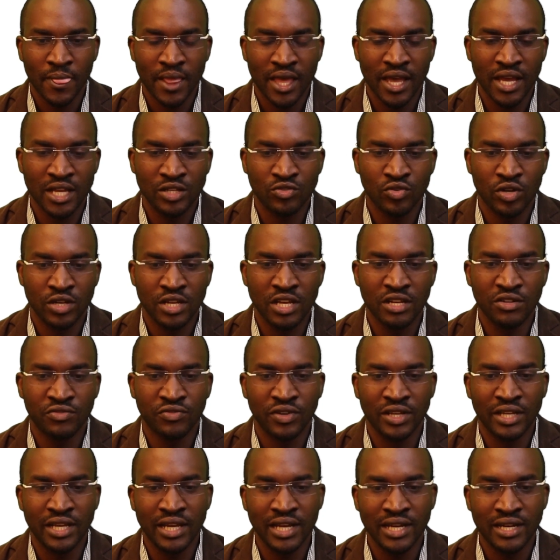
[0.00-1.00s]
and to
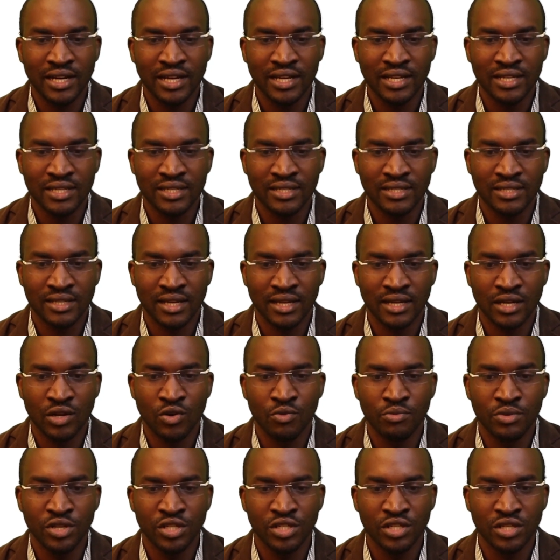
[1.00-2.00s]
identify errors and
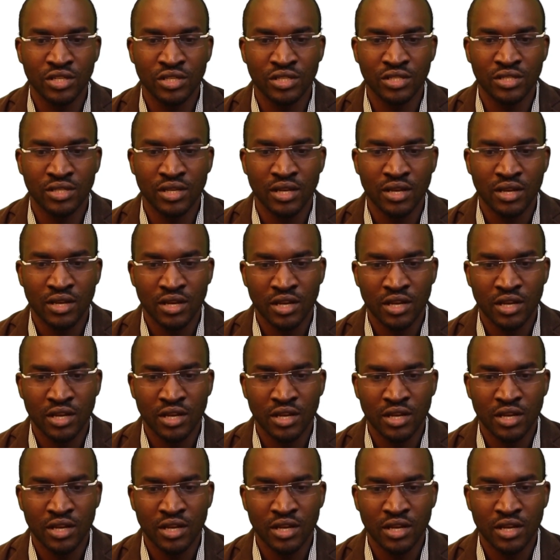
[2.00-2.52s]
omissions